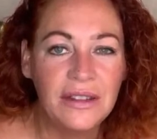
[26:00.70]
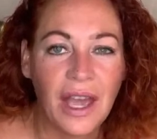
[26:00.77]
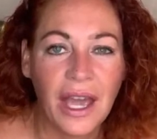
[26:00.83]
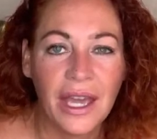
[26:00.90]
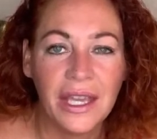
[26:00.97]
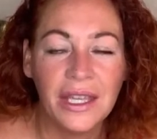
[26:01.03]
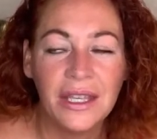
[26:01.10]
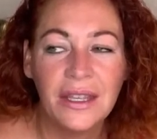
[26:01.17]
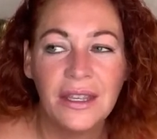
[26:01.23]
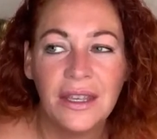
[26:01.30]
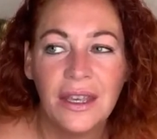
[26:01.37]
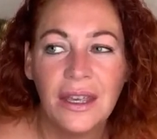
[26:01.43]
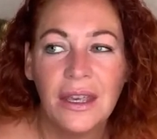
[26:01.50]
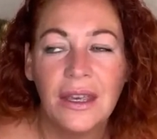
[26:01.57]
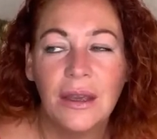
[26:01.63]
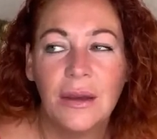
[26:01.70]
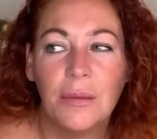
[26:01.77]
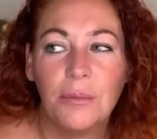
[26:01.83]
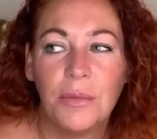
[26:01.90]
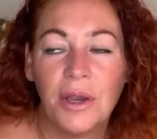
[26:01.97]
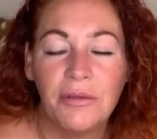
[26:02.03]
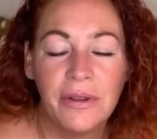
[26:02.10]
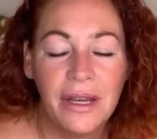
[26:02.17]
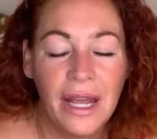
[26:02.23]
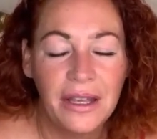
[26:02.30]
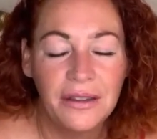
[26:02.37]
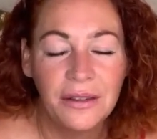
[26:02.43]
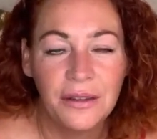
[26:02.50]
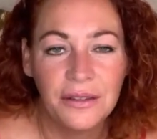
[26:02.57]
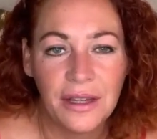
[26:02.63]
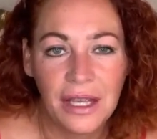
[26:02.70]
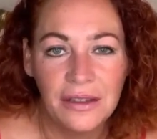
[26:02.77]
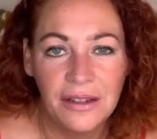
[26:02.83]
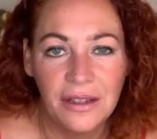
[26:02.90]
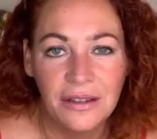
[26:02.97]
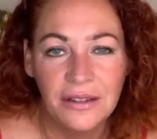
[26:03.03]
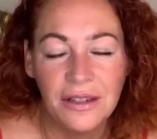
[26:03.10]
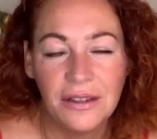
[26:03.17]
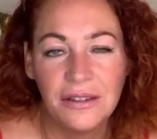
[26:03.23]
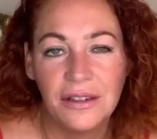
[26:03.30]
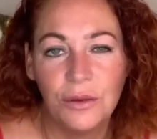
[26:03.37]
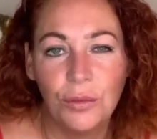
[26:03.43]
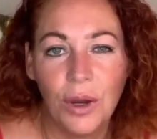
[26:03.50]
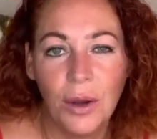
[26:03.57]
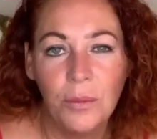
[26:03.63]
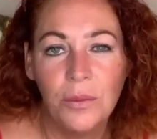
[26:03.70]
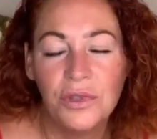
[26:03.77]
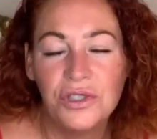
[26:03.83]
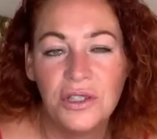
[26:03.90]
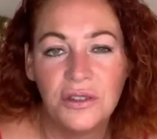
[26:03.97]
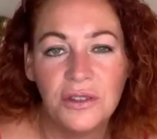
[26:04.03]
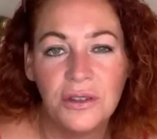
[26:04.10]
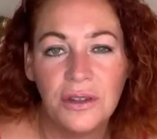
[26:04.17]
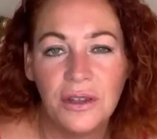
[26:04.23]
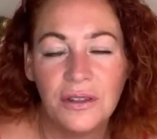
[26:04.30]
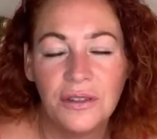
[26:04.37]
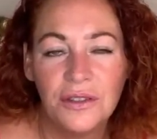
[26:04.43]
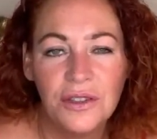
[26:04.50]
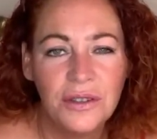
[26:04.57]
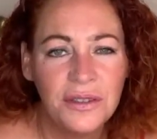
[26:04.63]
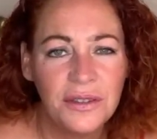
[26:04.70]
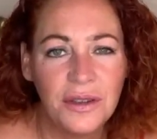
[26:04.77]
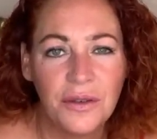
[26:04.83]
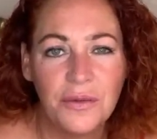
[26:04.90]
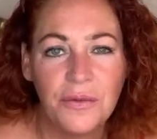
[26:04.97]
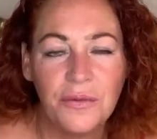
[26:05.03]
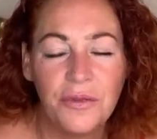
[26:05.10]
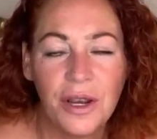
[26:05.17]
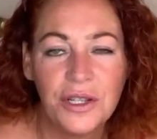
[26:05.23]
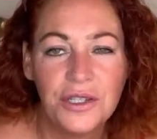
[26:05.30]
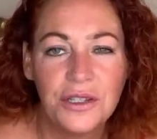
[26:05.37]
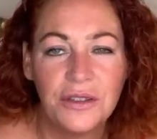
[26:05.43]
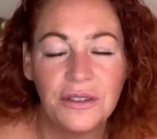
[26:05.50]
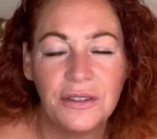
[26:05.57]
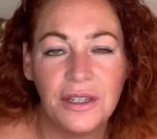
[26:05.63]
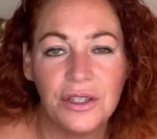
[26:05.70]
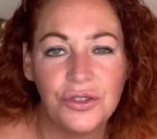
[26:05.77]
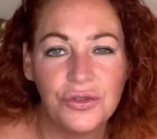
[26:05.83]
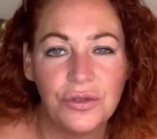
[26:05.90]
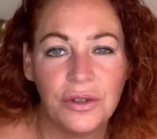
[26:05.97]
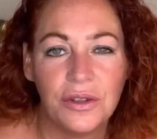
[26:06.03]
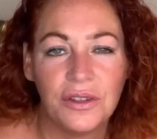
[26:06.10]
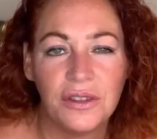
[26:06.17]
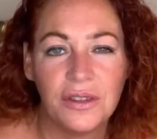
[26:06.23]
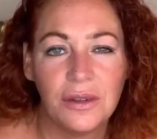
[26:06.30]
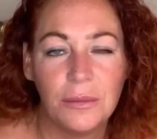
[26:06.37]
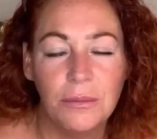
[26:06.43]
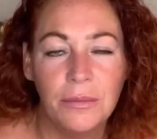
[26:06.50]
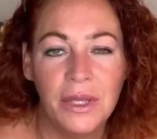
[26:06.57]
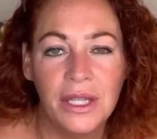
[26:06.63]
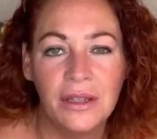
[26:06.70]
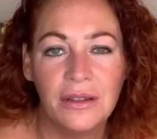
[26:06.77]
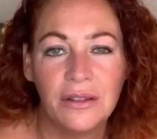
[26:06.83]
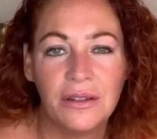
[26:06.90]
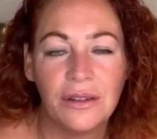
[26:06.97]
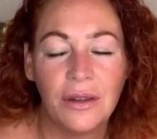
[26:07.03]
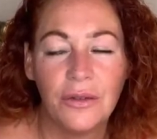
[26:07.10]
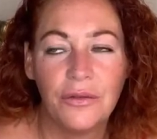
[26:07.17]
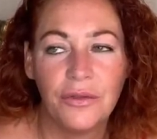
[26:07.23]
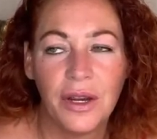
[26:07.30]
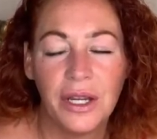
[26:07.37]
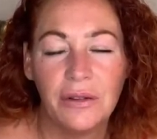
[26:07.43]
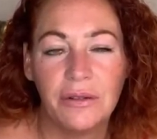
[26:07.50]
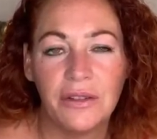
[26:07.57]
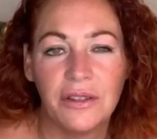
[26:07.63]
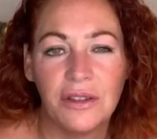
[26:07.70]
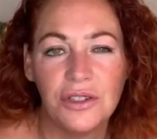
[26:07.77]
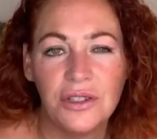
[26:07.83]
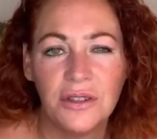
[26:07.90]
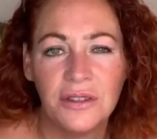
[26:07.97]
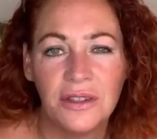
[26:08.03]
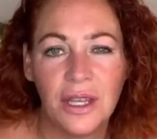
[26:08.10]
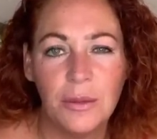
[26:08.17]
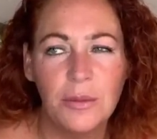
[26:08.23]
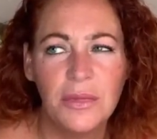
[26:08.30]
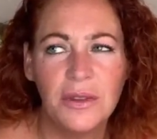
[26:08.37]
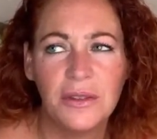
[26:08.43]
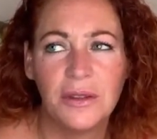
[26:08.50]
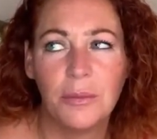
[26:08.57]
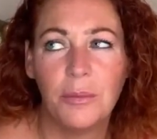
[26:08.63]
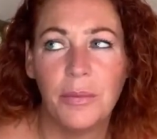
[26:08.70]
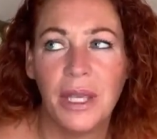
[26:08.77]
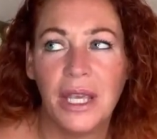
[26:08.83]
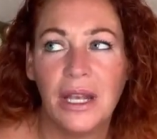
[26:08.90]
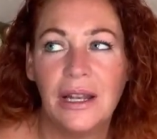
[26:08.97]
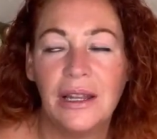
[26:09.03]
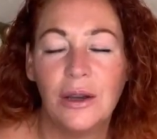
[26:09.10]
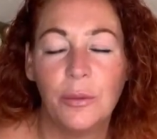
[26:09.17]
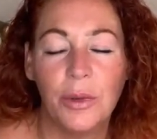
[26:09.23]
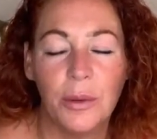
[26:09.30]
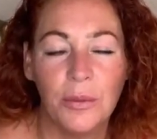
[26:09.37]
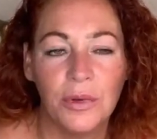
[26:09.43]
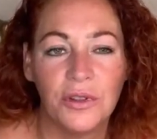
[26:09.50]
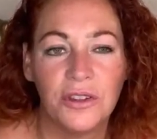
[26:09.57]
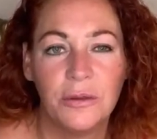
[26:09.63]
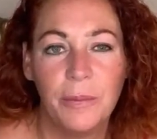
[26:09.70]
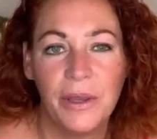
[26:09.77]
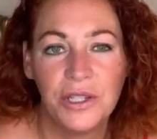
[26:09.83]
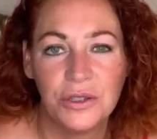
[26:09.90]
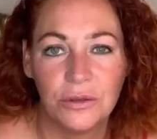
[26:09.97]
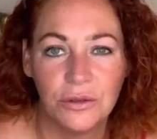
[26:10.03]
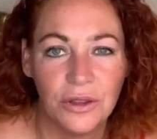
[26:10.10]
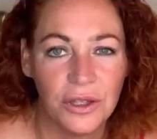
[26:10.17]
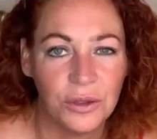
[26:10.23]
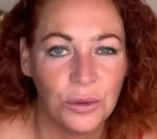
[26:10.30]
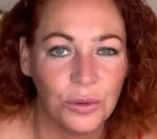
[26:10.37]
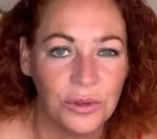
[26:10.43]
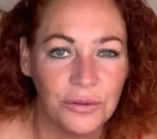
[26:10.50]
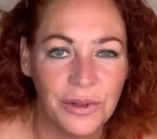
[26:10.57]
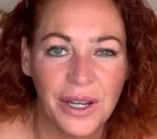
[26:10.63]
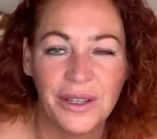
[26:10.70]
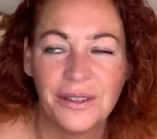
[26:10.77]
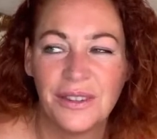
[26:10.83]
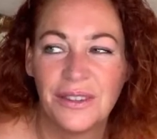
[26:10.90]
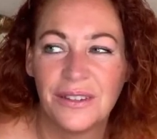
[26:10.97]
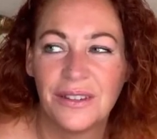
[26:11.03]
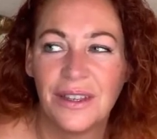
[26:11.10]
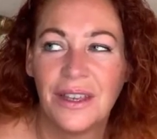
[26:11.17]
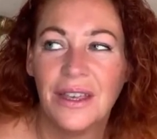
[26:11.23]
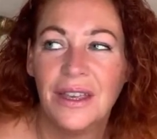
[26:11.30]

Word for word: day, my Renaissance eighteen sixty-one, which is it's just a fresh citrus mint fragrance. It just seems to be a little bit more special than all the rest.